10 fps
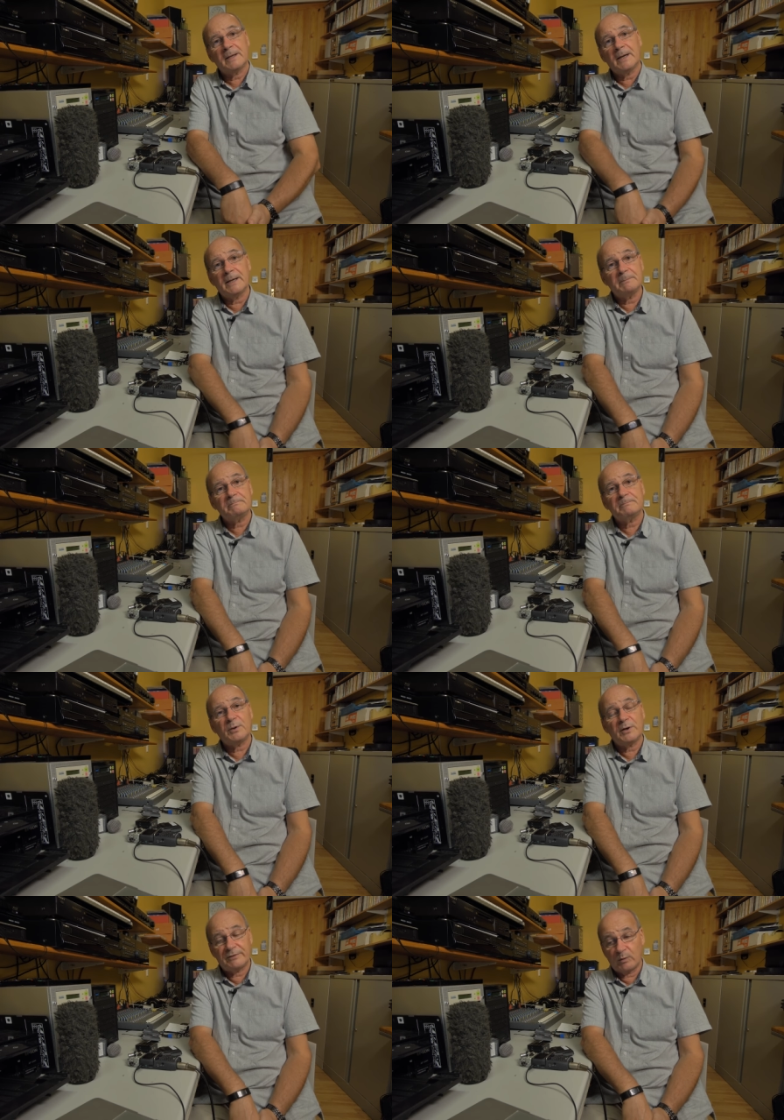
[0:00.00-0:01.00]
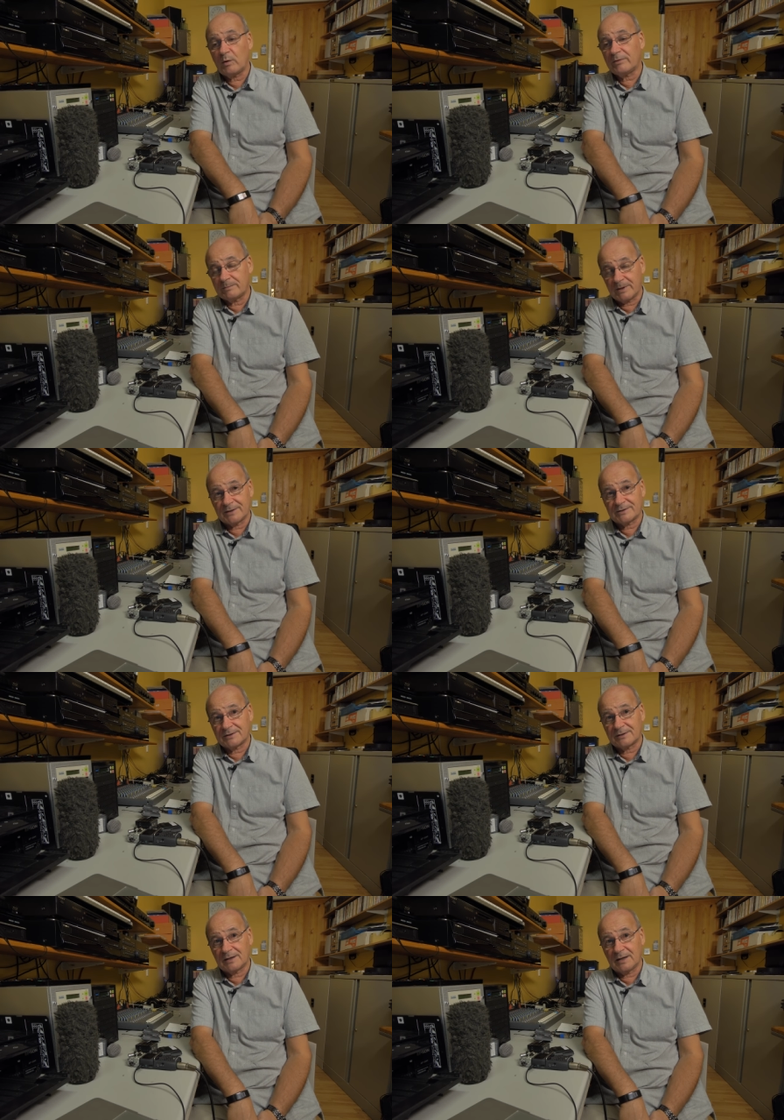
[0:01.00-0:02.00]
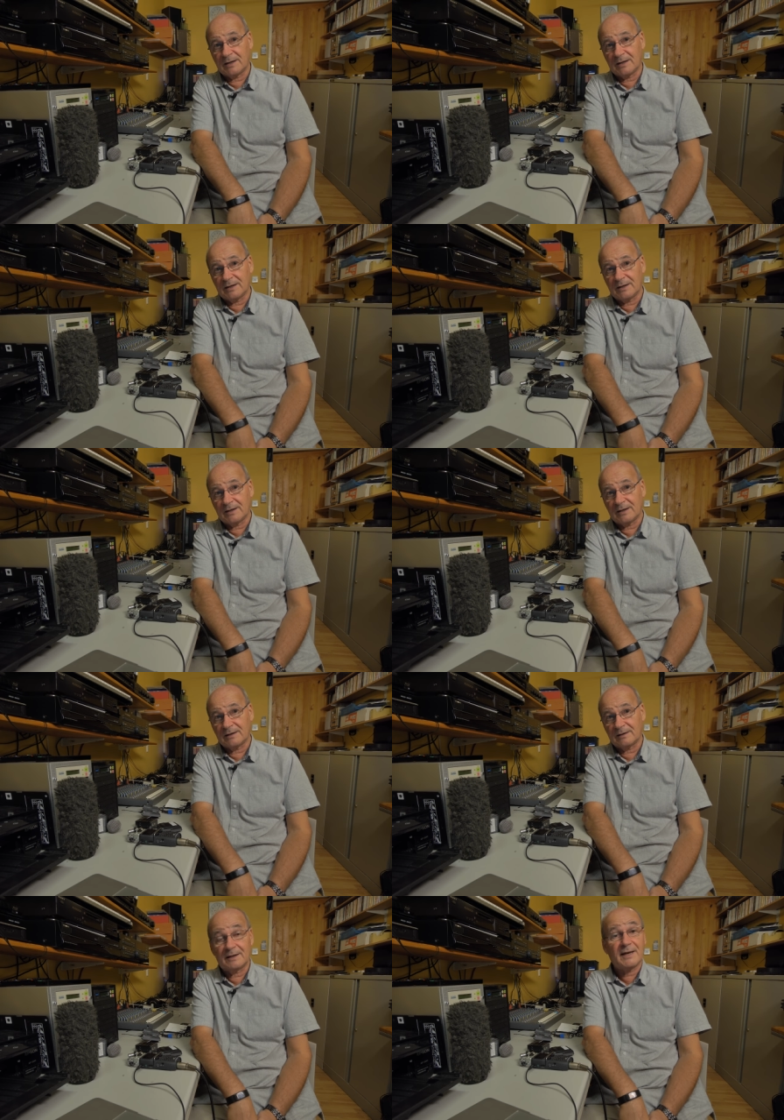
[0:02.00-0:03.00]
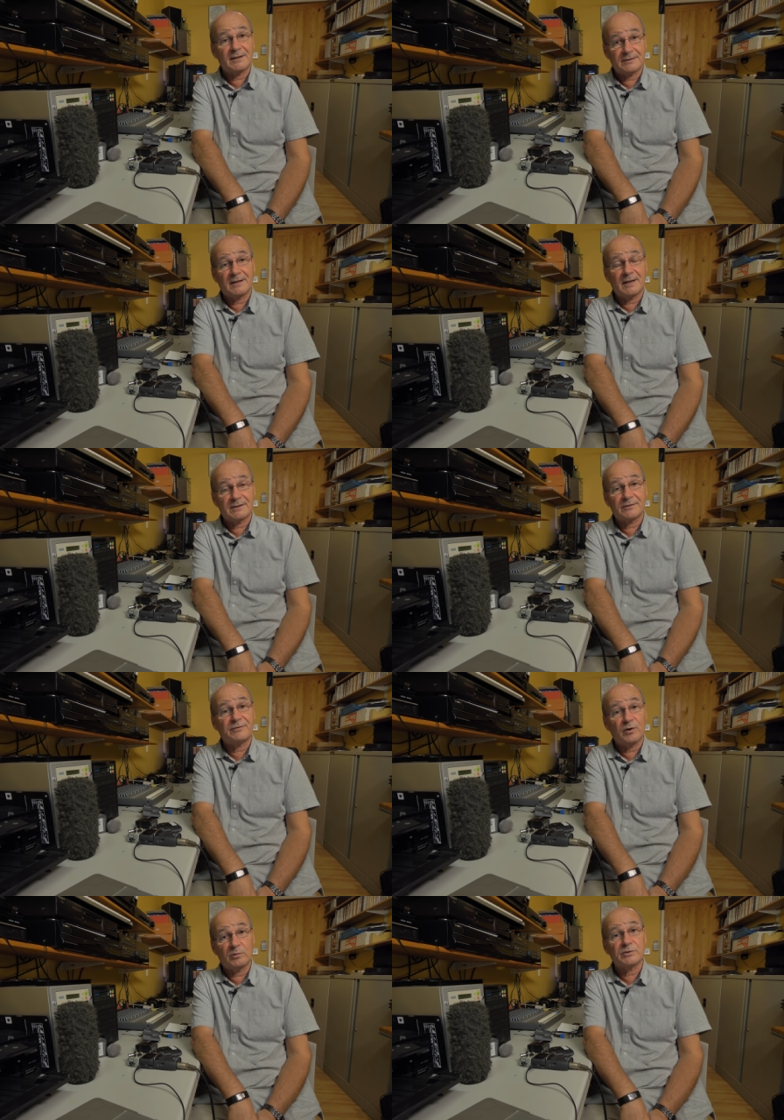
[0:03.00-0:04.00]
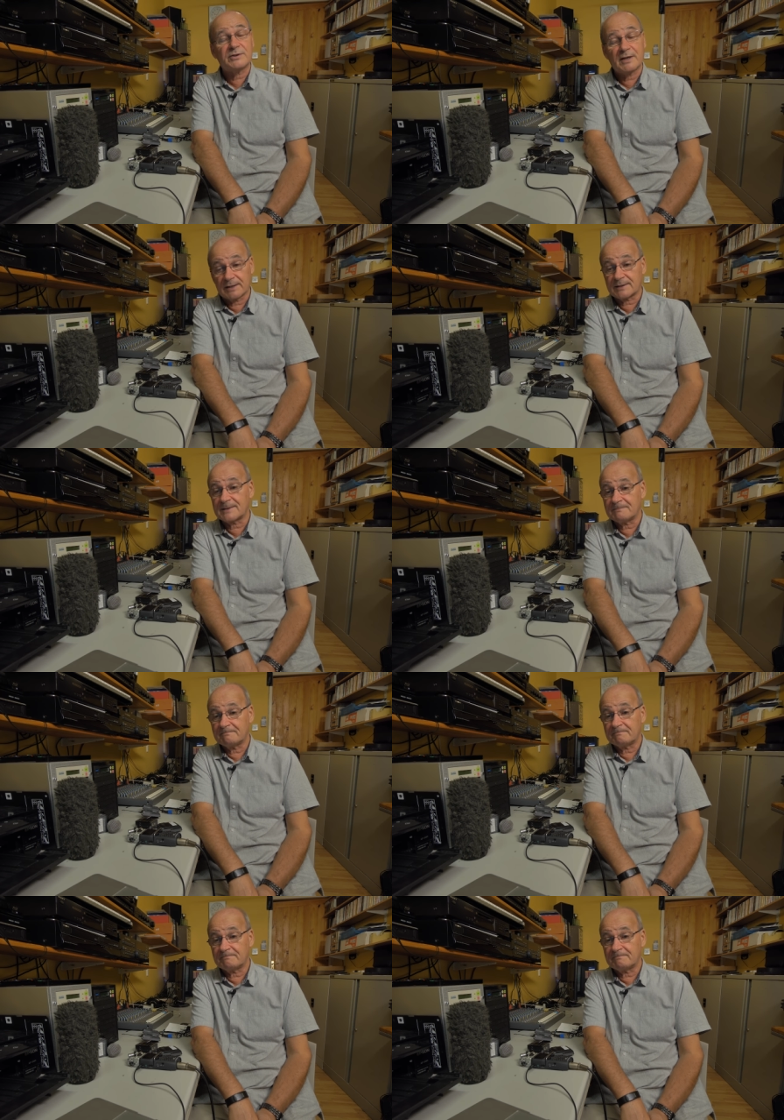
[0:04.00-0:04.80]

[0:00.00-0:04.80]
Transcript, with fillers: um, but if you want the best uh, get a Sennheiser 416.